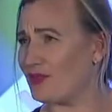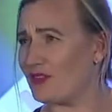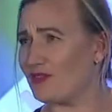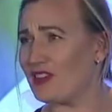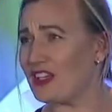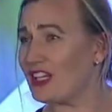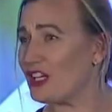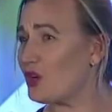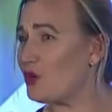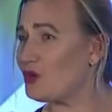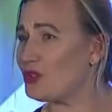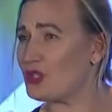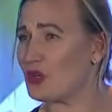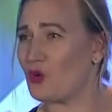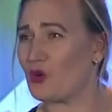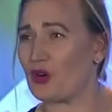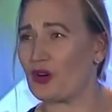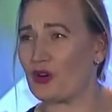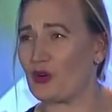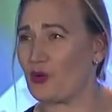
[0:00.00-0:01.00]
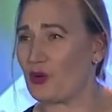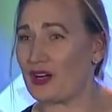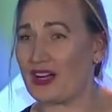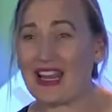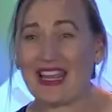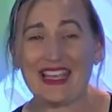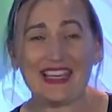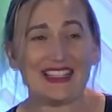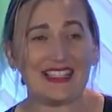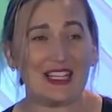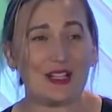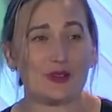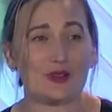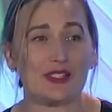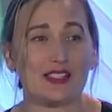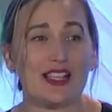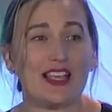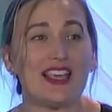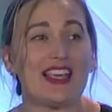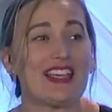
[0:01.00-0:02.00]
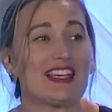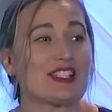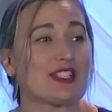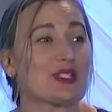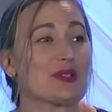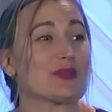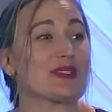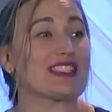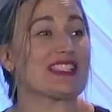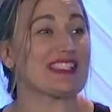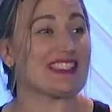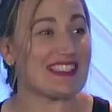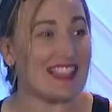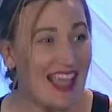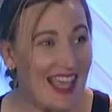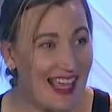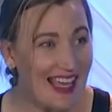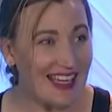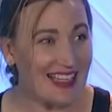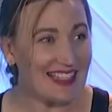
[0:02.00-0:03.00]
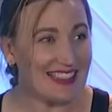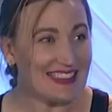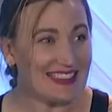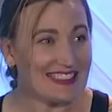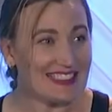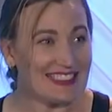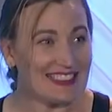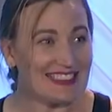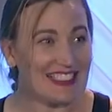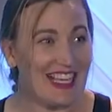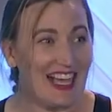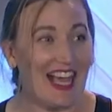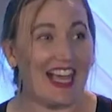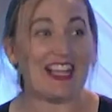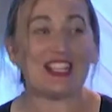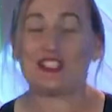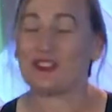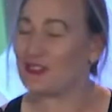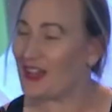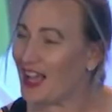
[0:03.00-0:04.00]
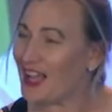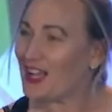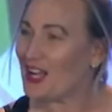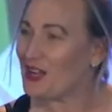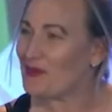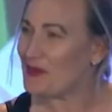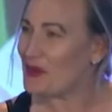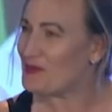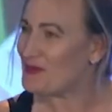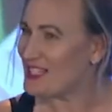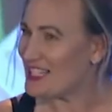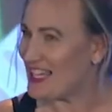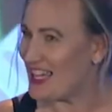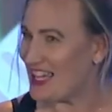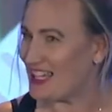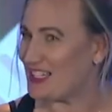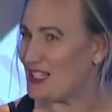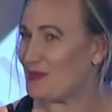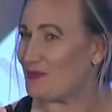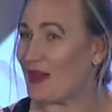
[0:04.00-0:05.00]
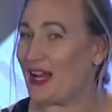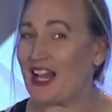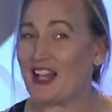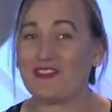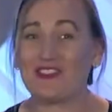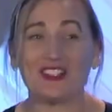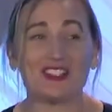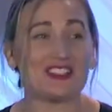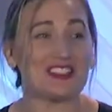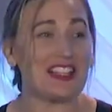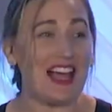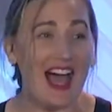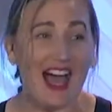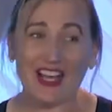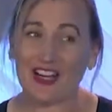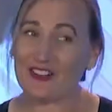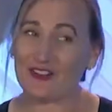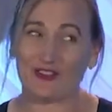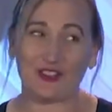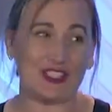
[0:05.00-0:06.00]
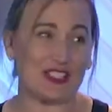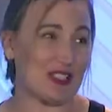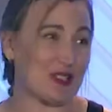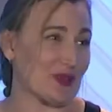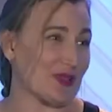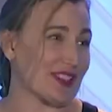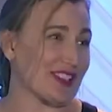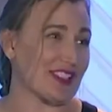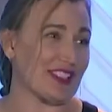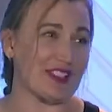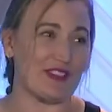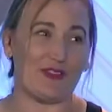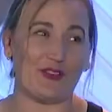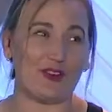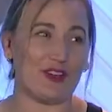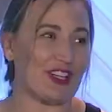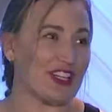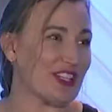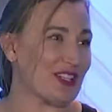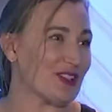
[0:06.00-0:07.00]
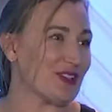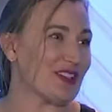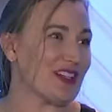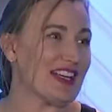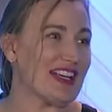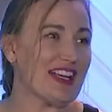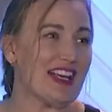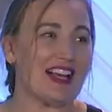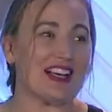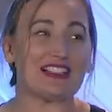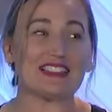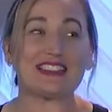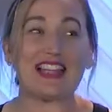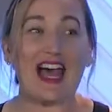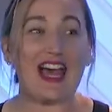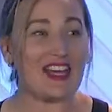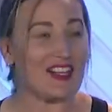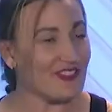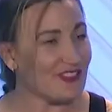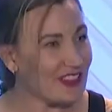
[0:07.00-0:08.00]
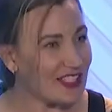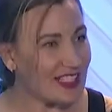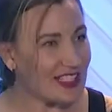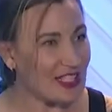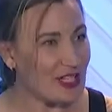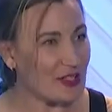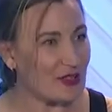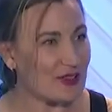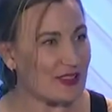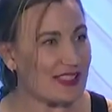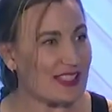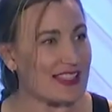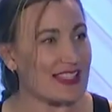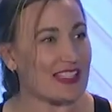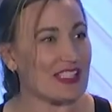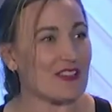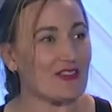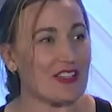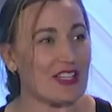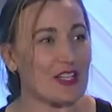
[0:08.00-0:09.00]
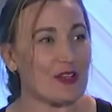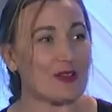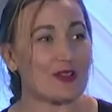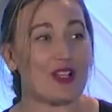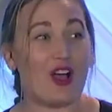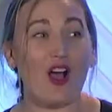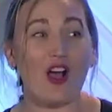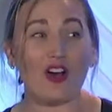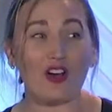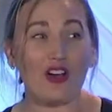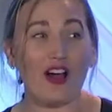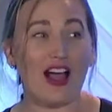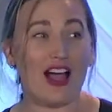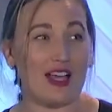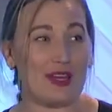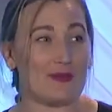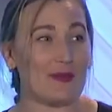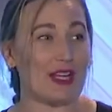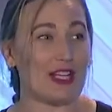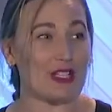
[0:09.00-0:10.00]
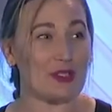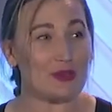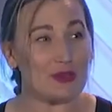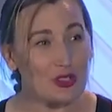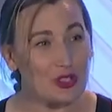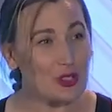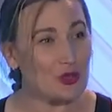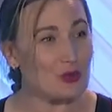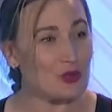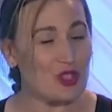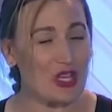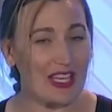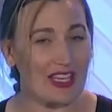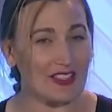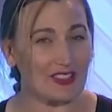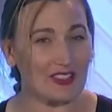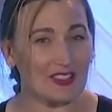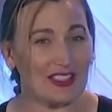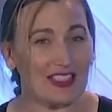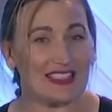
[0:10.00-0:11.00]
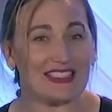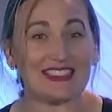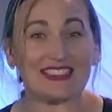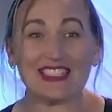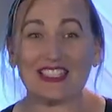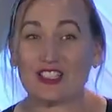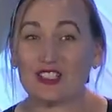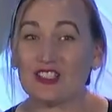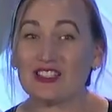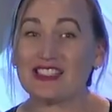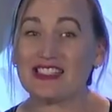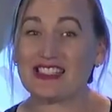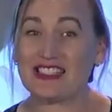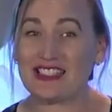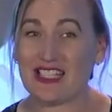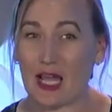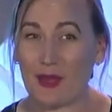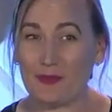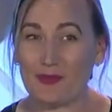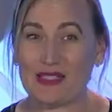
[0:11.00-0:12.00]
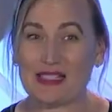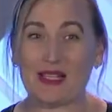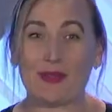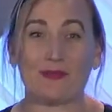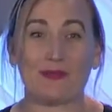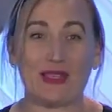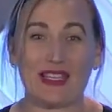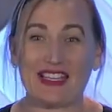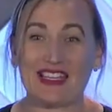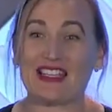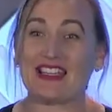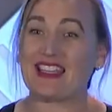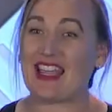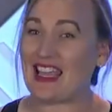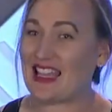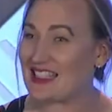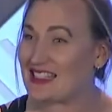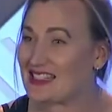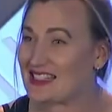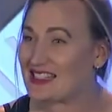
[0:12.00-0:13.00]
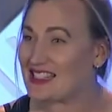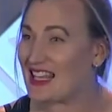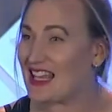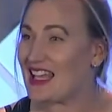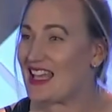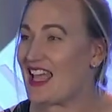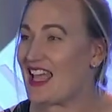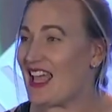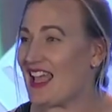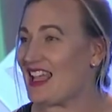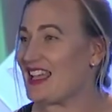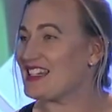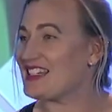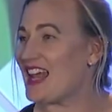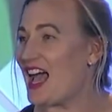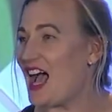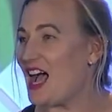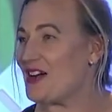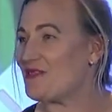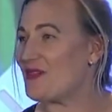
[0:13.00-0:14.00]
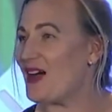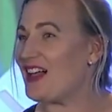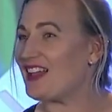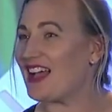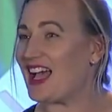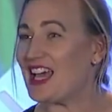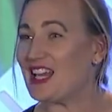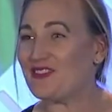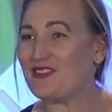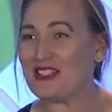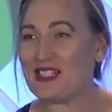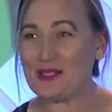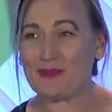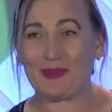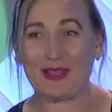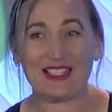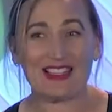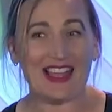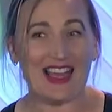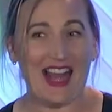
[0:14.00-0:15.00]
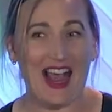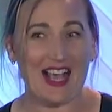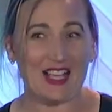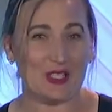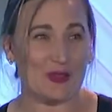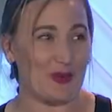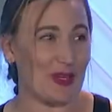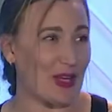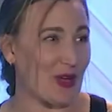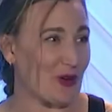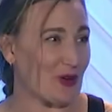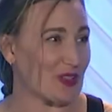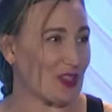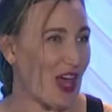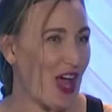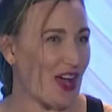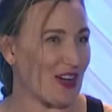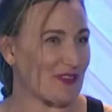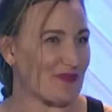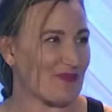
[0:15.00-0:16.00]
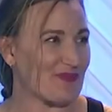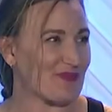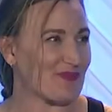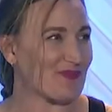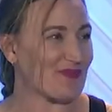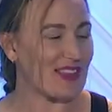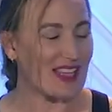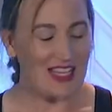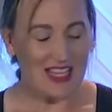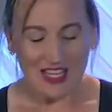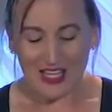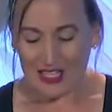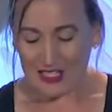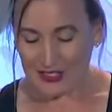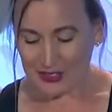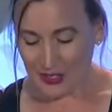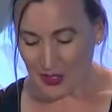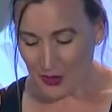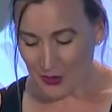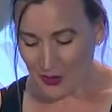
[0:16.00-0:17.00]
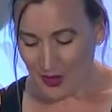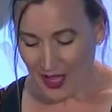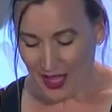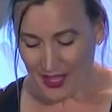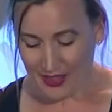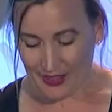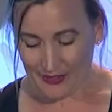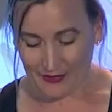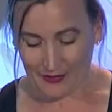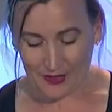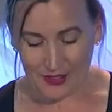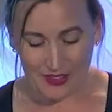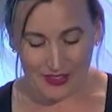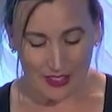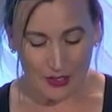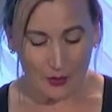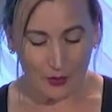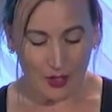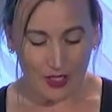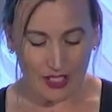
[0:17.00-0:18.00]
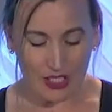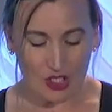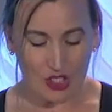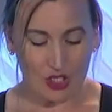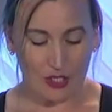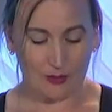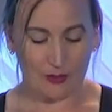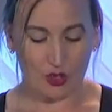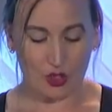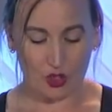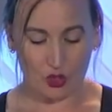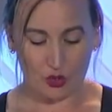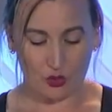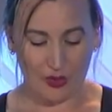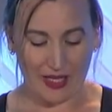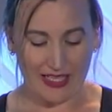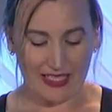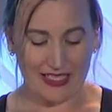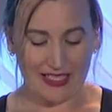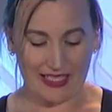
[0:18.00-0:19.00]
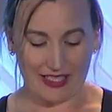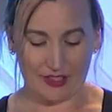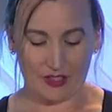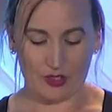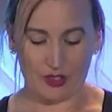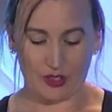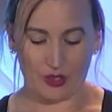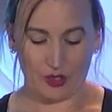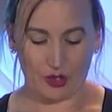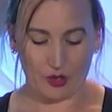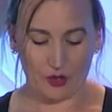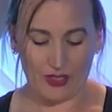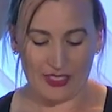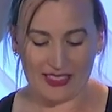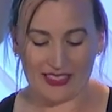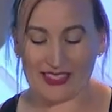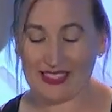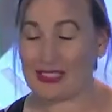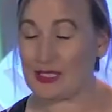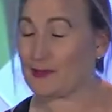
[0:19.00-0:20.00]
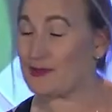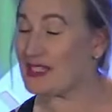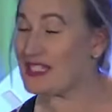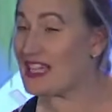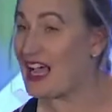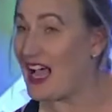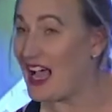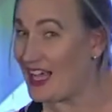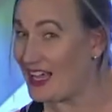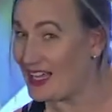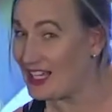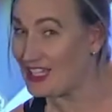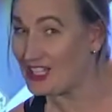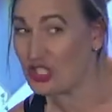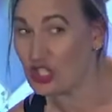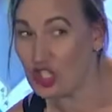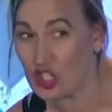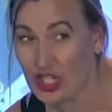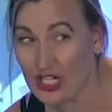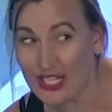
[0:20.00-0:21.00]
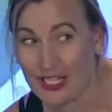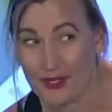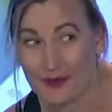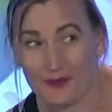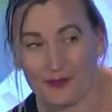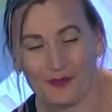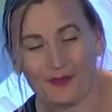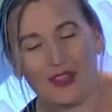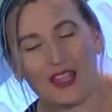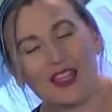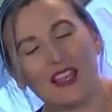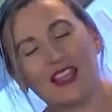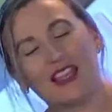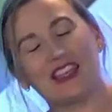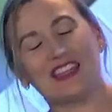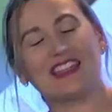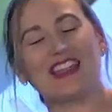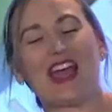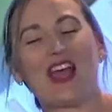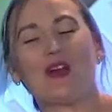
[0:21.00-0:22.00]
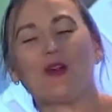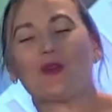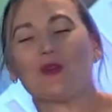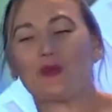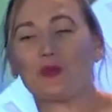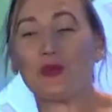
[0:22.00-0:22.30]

videos or handouts. And so today, I do not come empty-handed, but I have a lot of resources for you. A lot of videos. These videos are on my YouTube channel, Little Steps, Big Gains. And I'll kind of explain that as we go along. So the first thing we're gonna jump straight into is some tai-chi. Now,